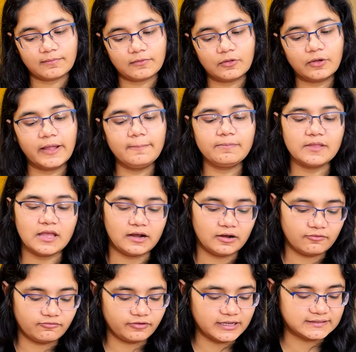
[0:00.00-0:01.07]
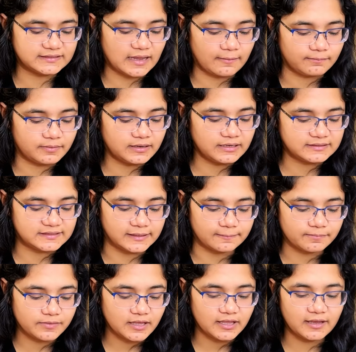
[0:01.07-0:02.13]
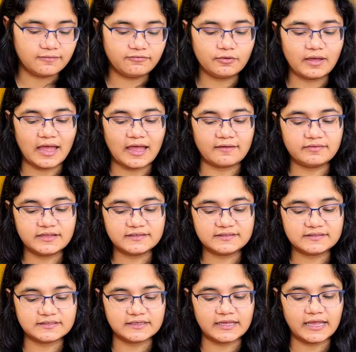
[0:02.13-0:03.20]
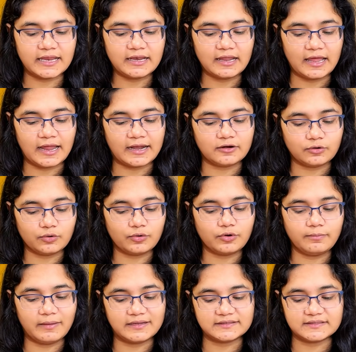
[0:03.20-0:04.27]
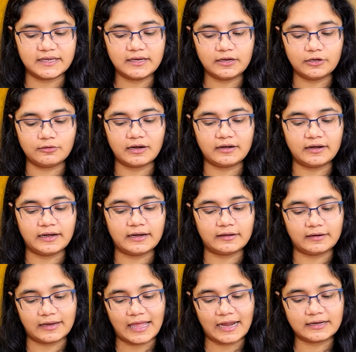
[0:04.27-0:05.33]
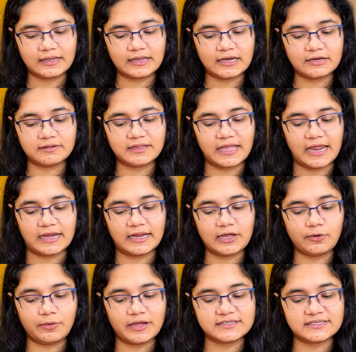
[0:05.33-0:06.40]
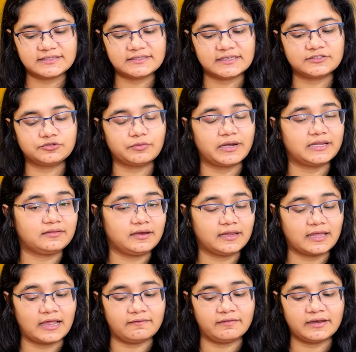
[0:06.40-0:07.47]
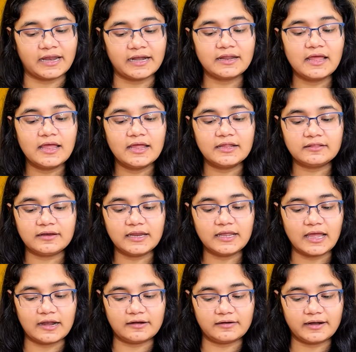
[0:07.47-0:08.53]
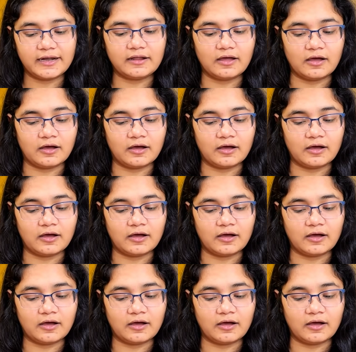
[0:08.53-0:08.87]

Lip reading: Okay. Now for example, see, if you have this Cl and chlorobenzene, you are reacting it with NaOH and 623 Kelvin at 300